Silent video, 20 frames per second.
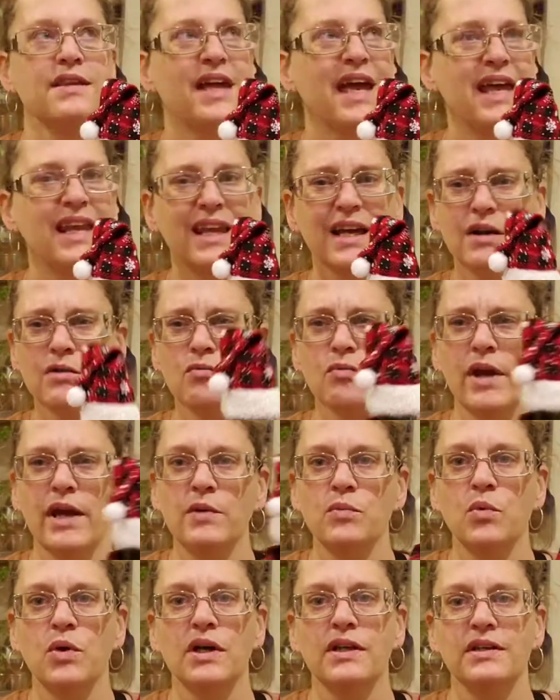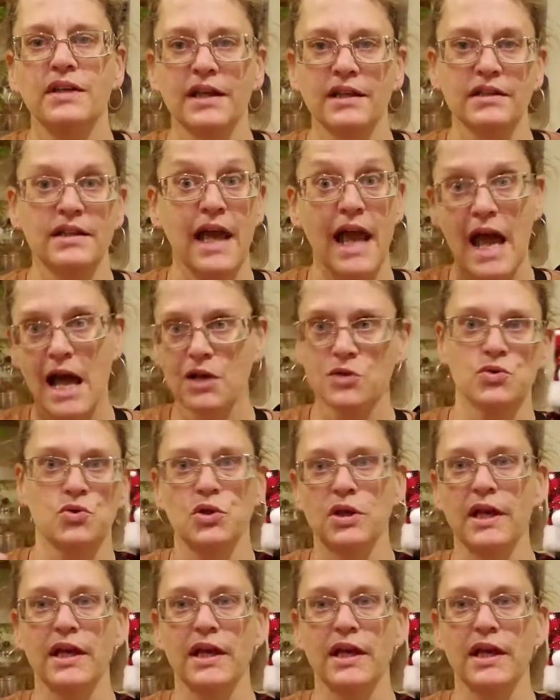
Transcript: They had like a red one, like the actual